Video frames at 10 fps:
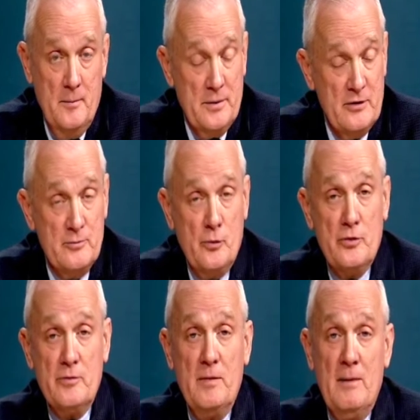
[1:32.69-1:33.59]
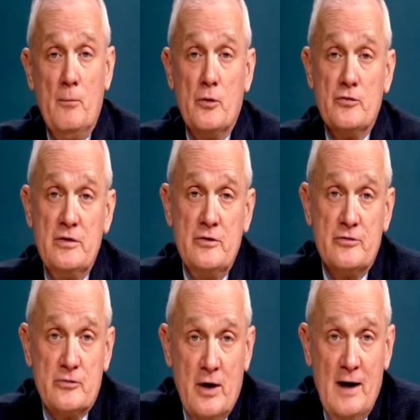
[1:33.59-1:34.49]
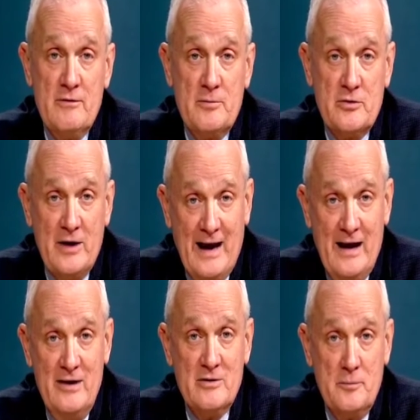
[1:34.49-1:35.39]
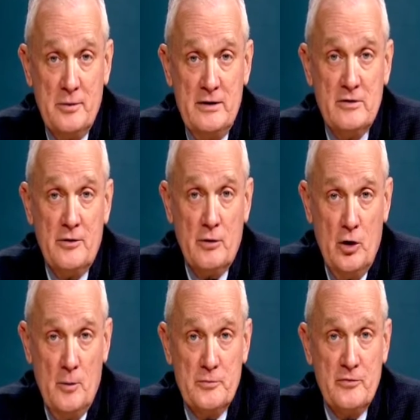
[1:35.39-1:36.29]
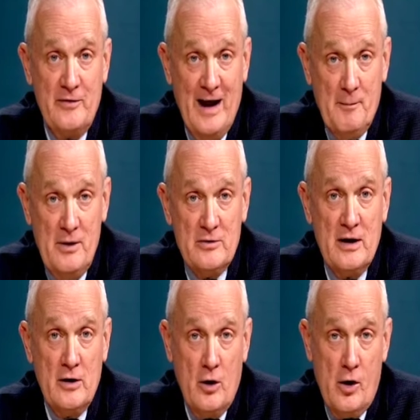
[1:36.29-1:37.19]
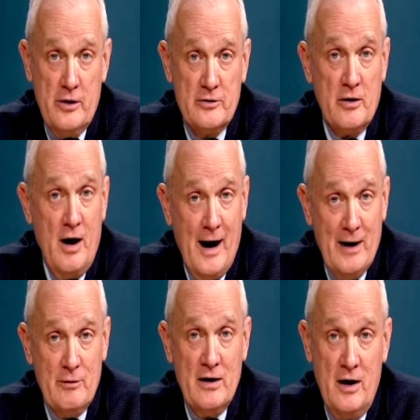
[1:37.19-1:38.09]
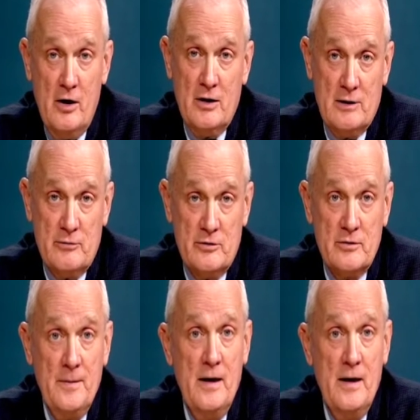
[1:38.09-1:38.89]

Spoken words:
But as more and more seniors strive to age in place of their homes, families and guardians are hiring caregivers